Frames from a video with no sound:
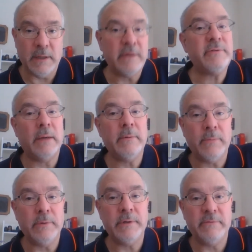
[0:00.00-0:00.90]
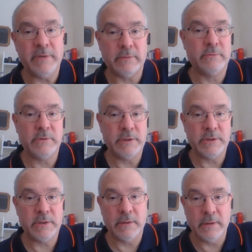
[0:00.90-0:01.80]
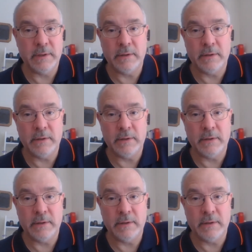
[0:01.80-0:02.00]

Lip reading: lifetime appointed federal judiciary